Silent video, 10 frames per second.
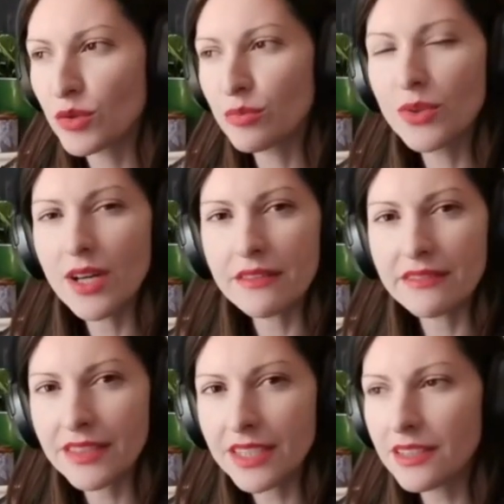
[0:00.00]
or
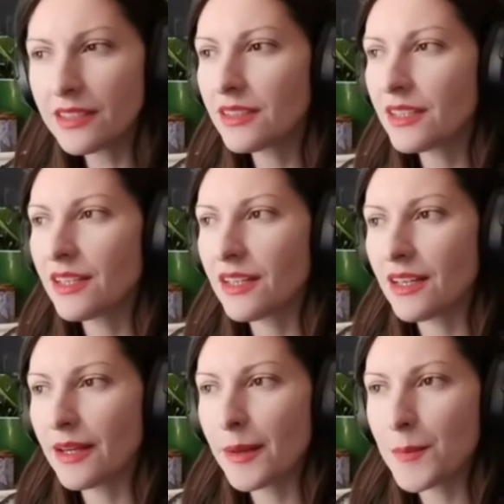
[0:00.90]
bougainville.
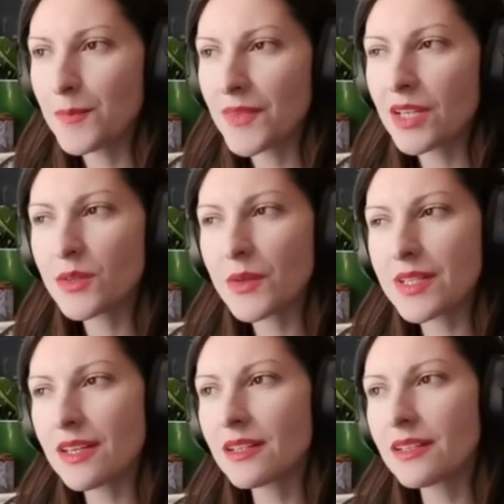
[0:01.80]
I don't know